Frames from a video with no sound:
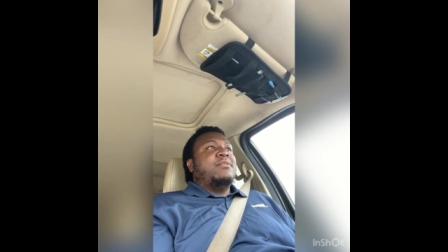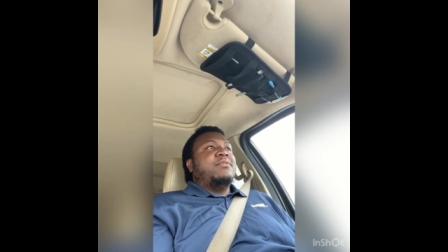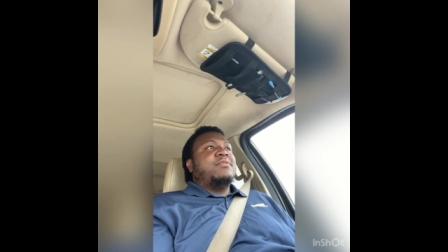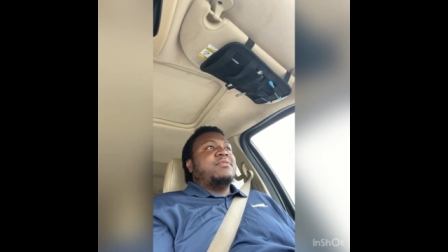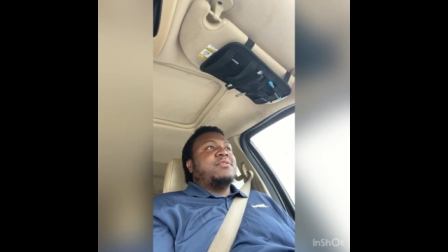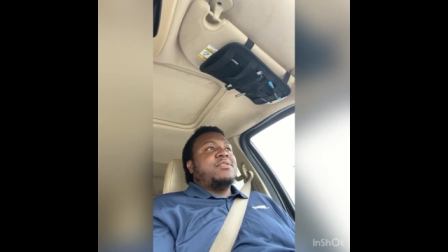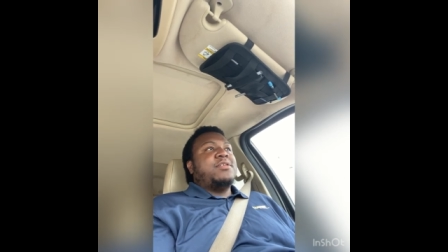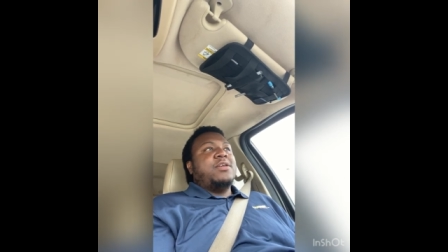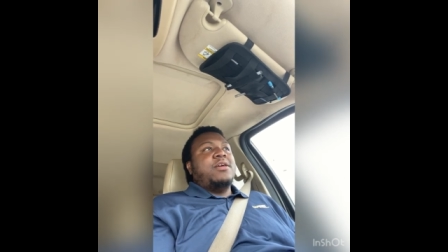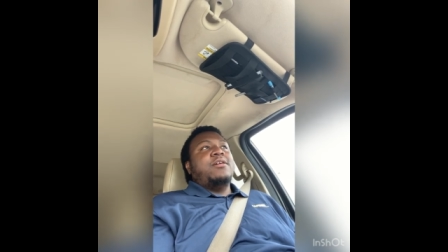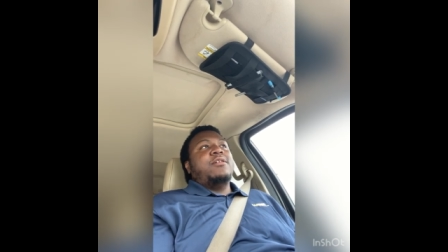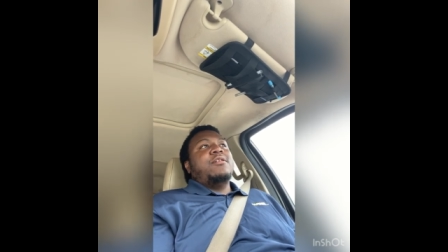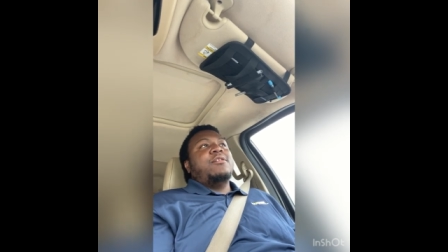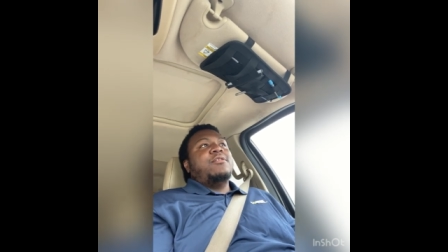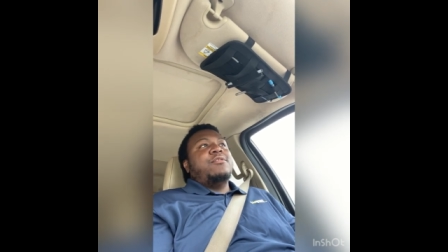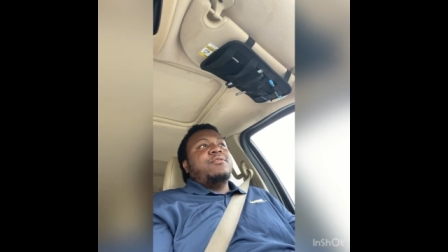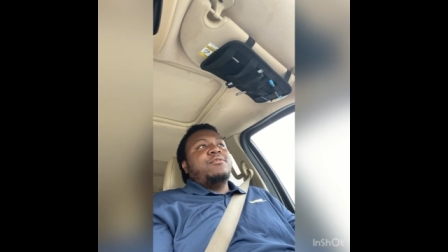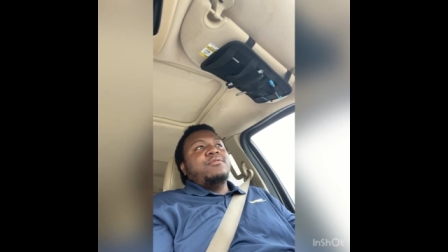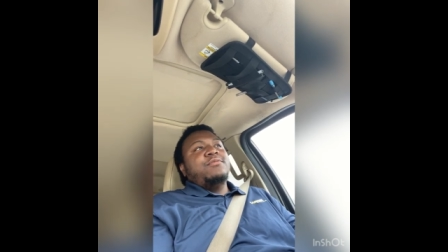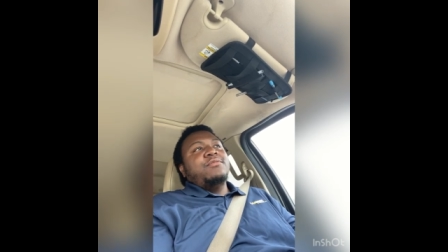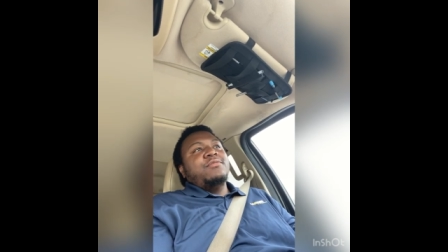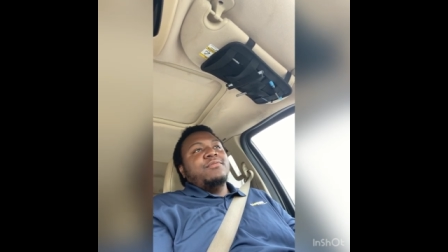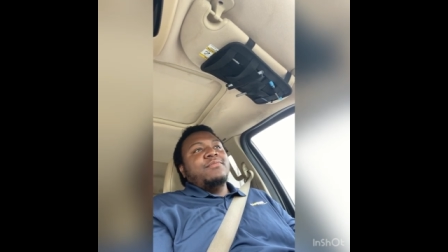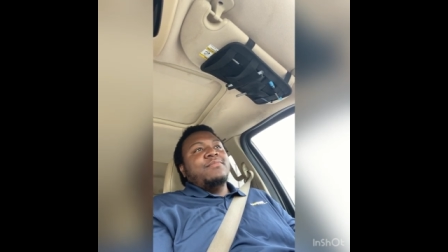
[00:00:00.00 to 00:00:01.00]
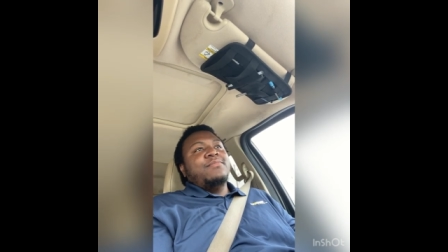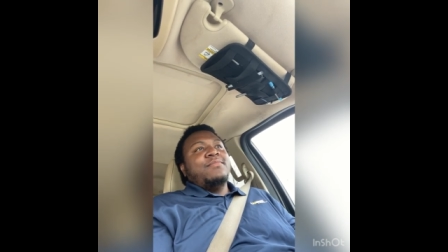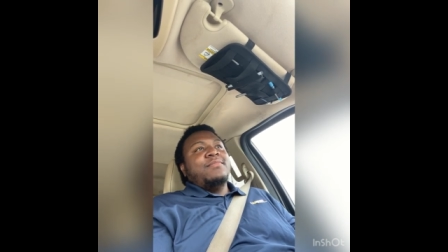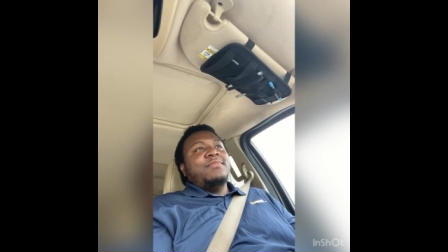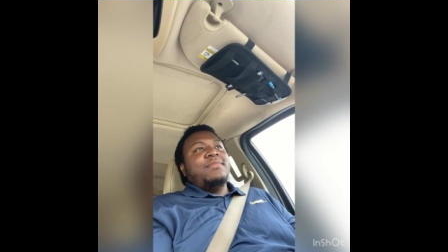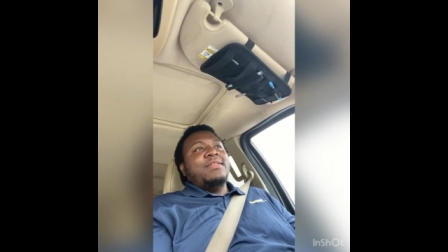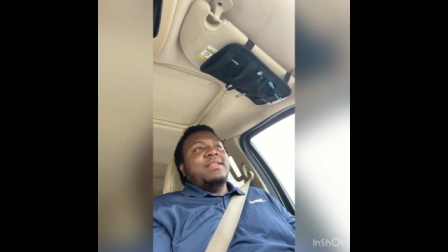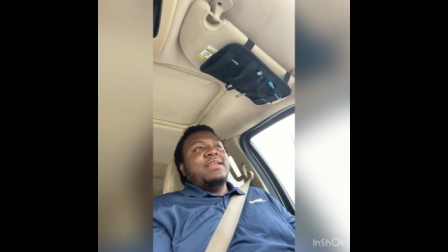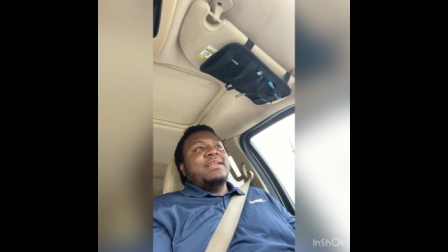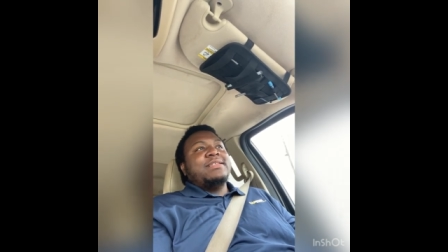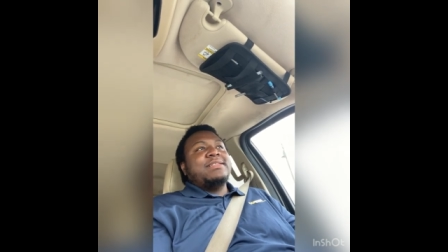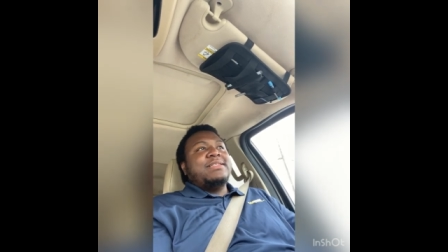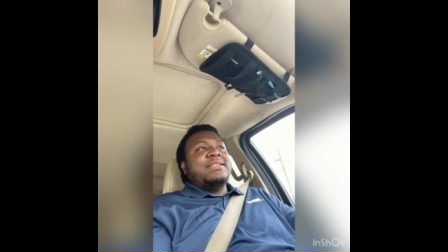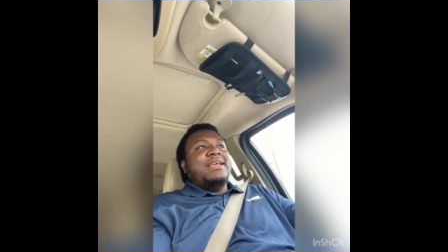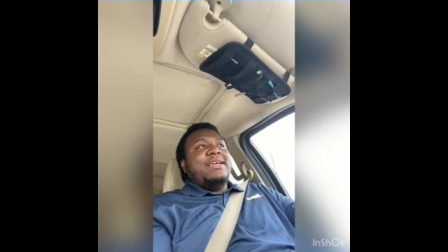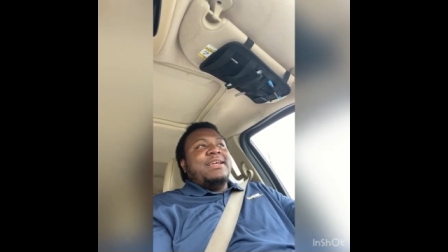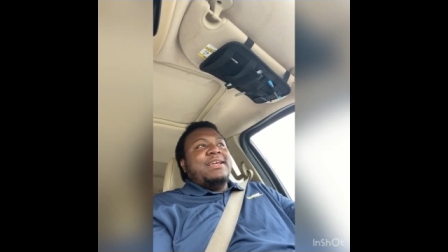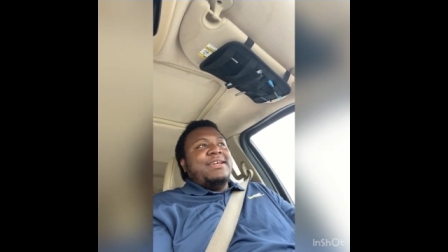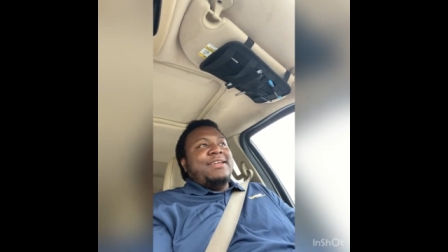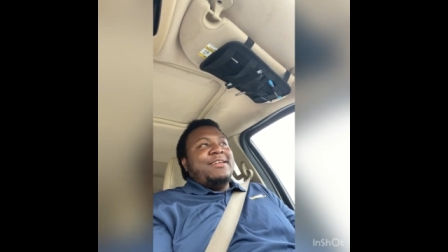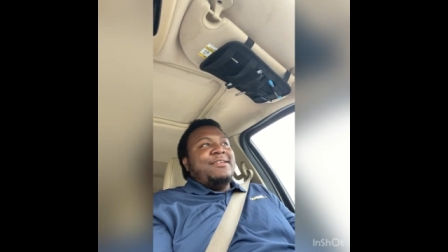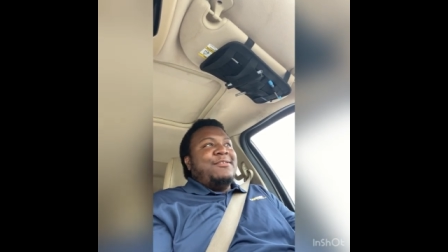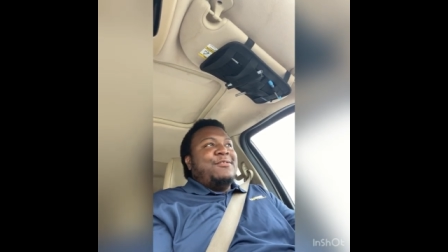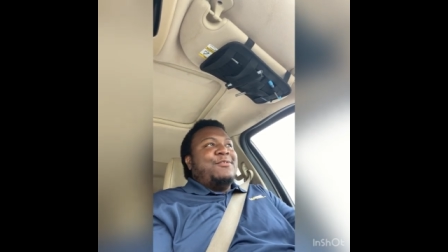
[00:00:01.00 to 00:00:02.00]
So it's
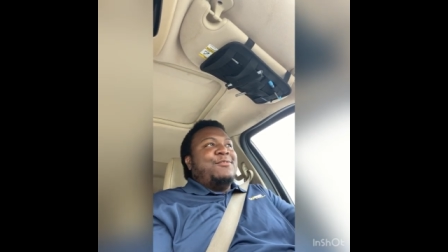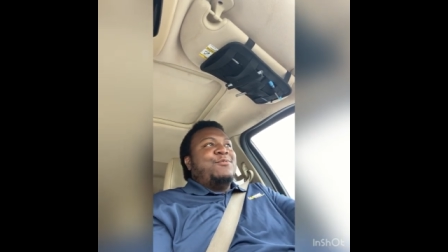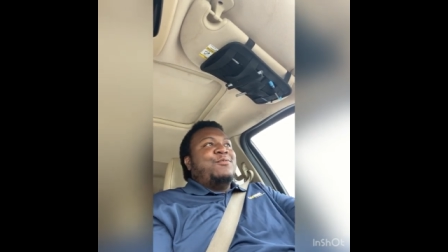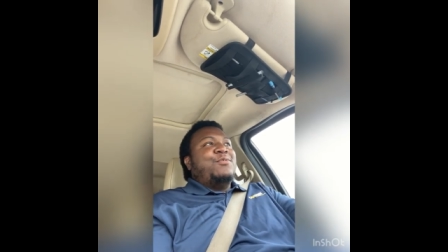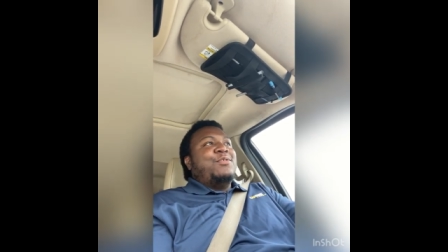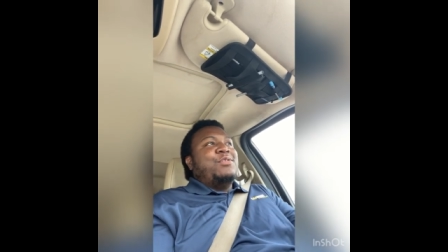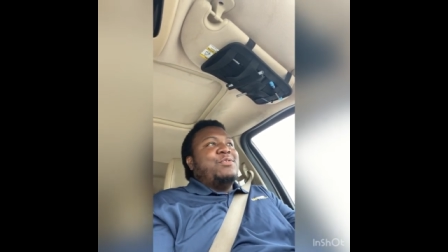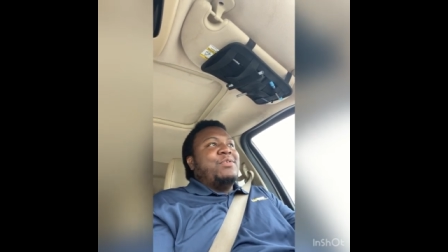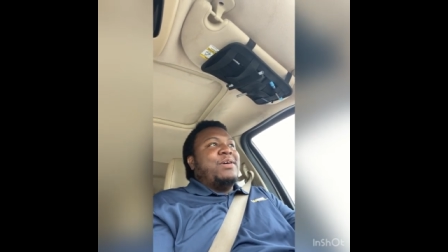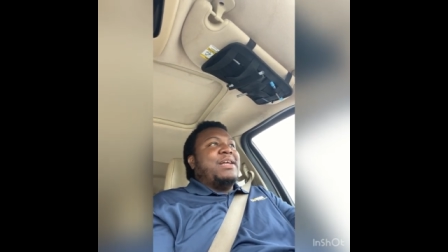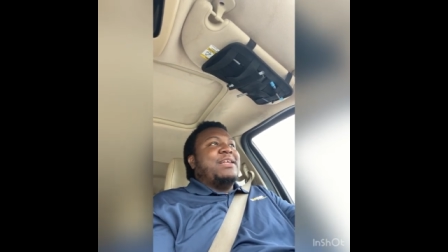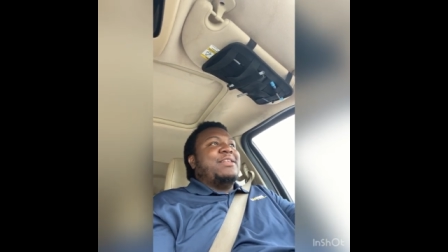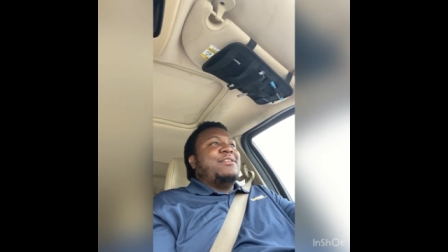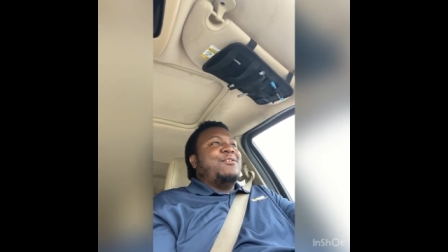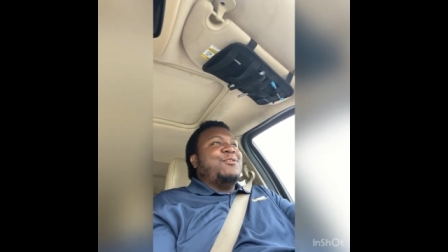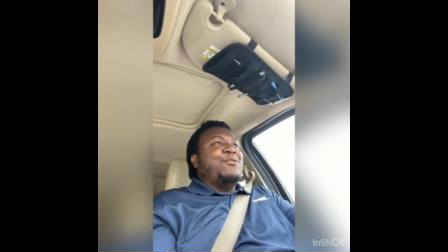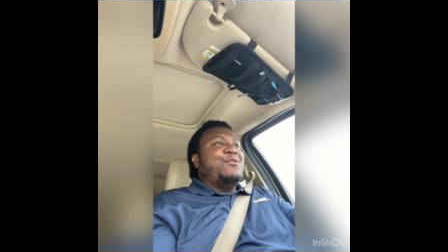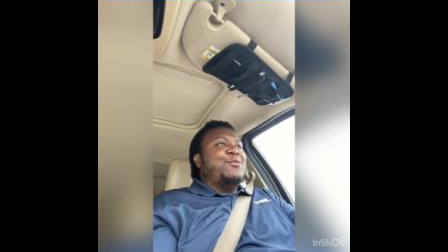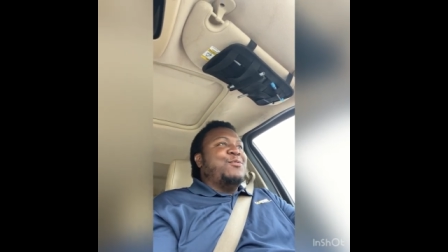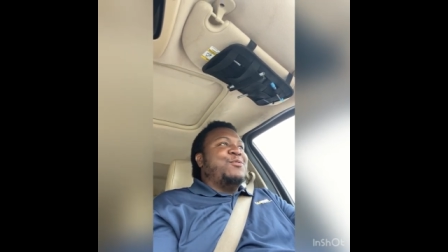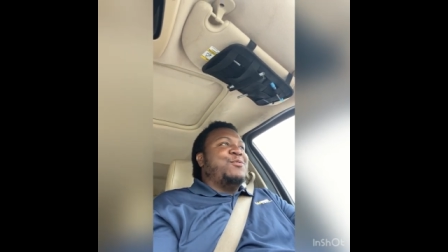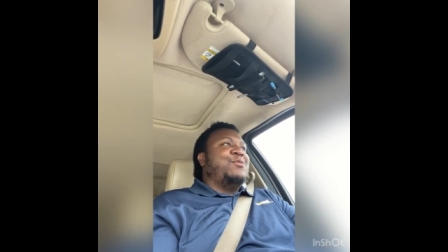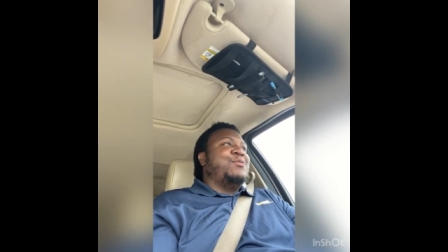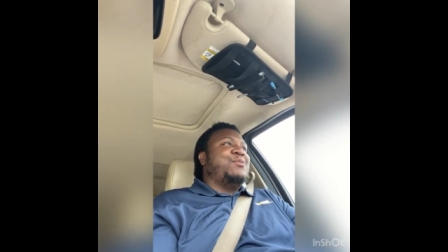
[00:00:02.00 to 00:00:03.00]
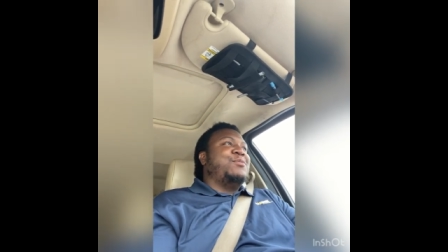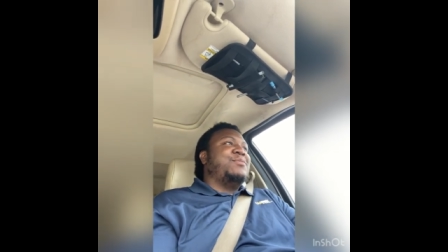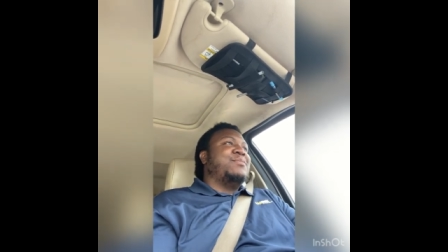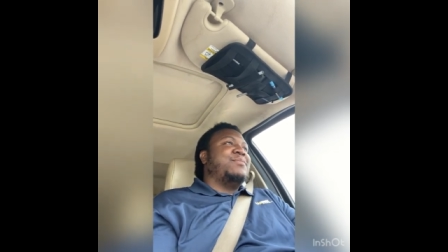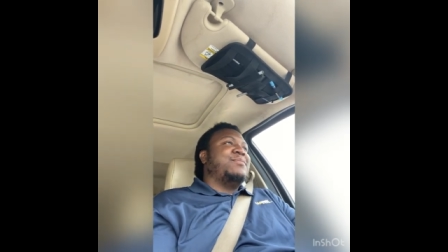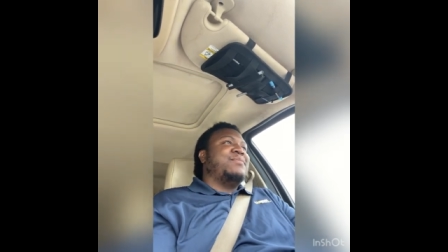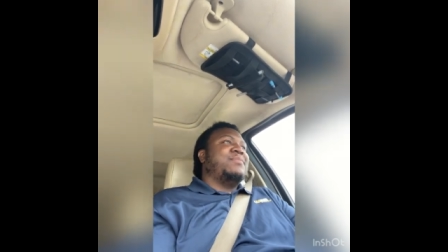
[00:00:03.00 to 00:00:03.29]
like, what do I do?